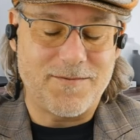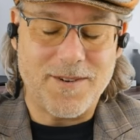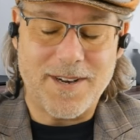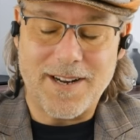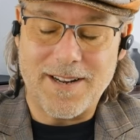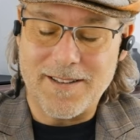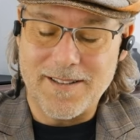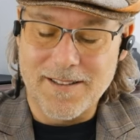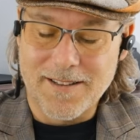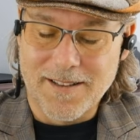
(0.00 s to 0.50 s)

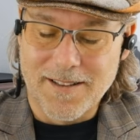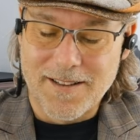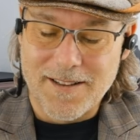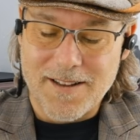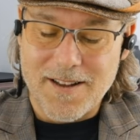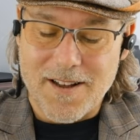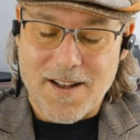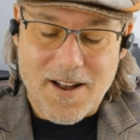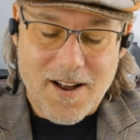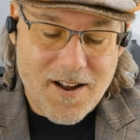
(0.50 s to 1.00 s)
Wow.
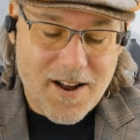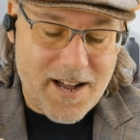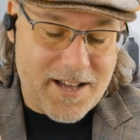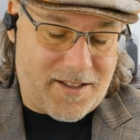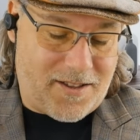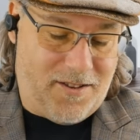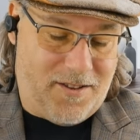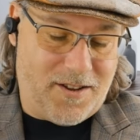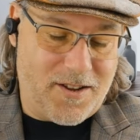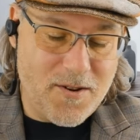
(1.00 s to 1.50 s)
All right.
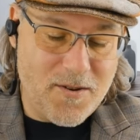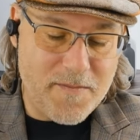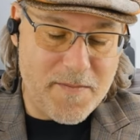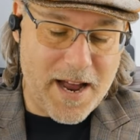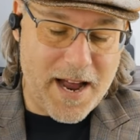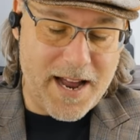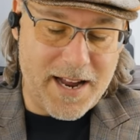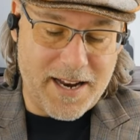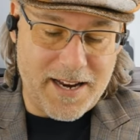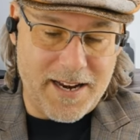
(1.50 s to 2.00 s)
So you go
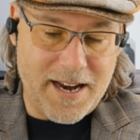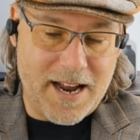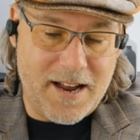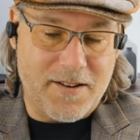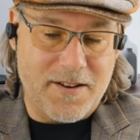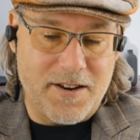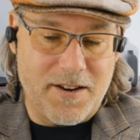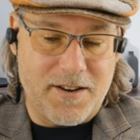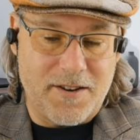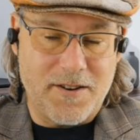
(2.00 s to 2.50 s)
back
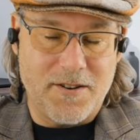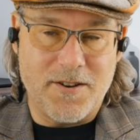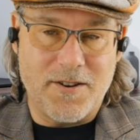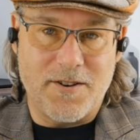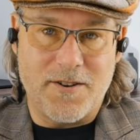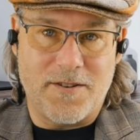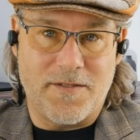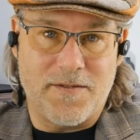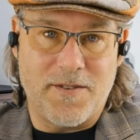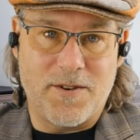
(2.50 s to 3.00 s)
now and you do your
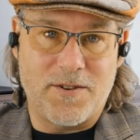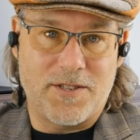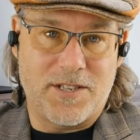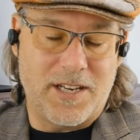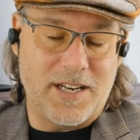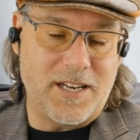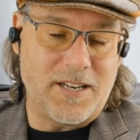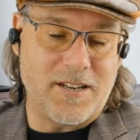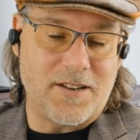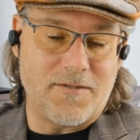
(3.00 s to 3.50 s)

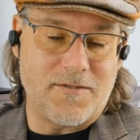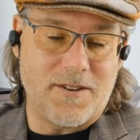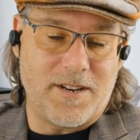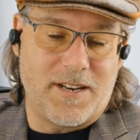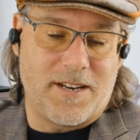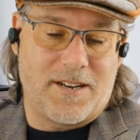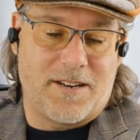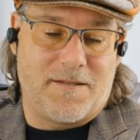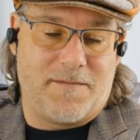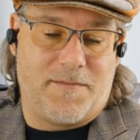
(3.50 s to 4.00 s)
university
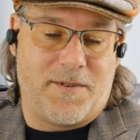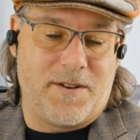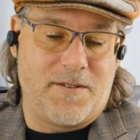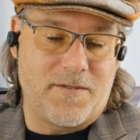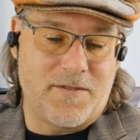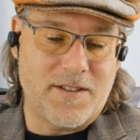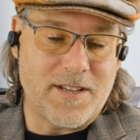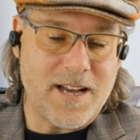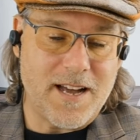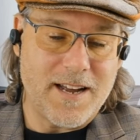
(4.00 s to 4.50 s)
degree in
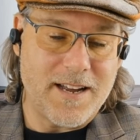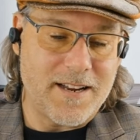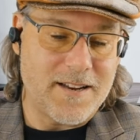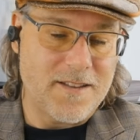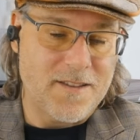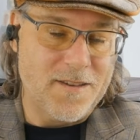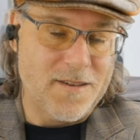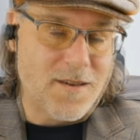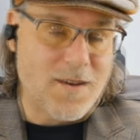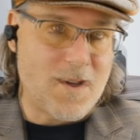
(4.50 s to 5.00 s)
computer
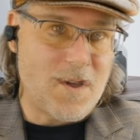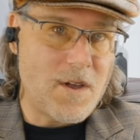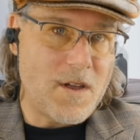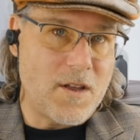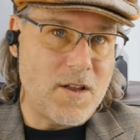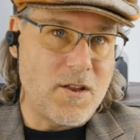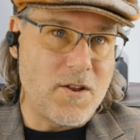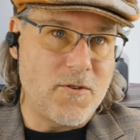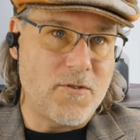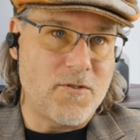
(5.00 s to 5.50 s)
science.
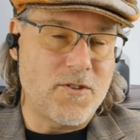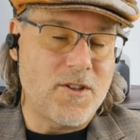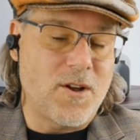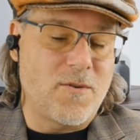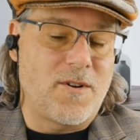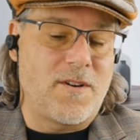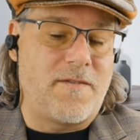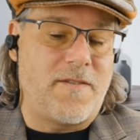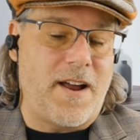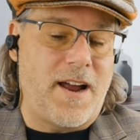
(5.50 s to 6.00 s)
You're
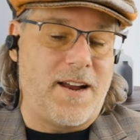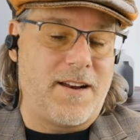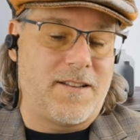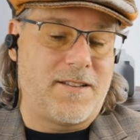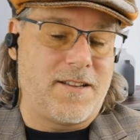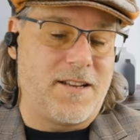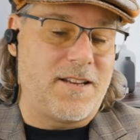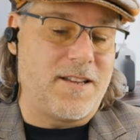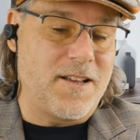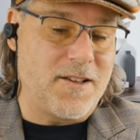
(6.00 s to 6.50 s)
so
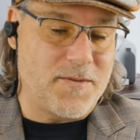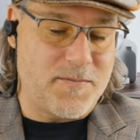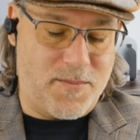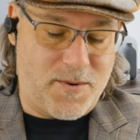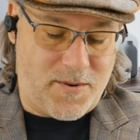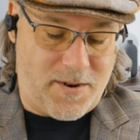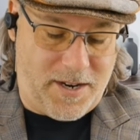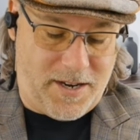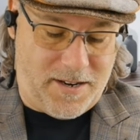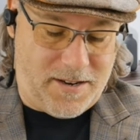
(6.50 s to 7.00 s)
advanced at this
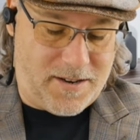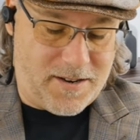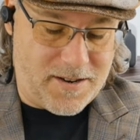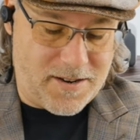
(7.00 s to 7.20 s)
point.